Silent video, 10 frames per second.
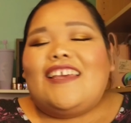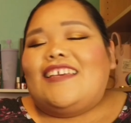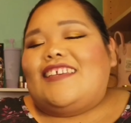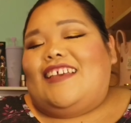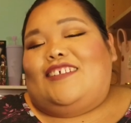
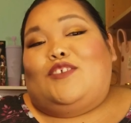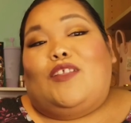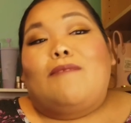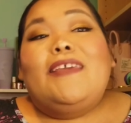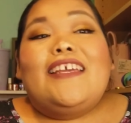Yes, so
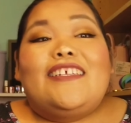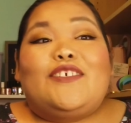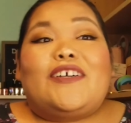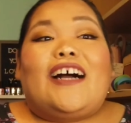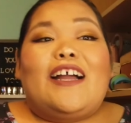let me get into it.
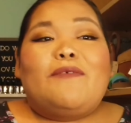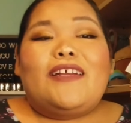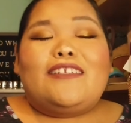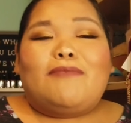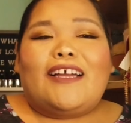I
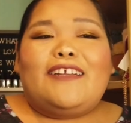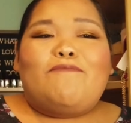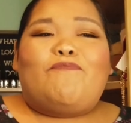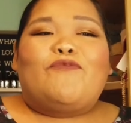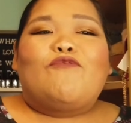ranked mine
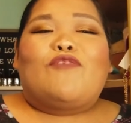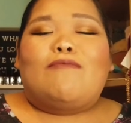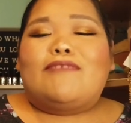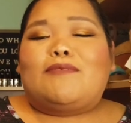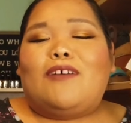from
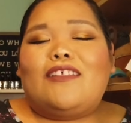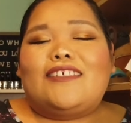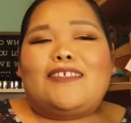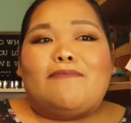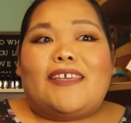smallest
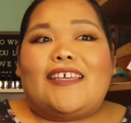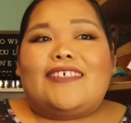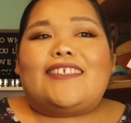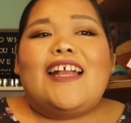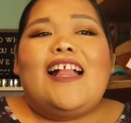to biggest.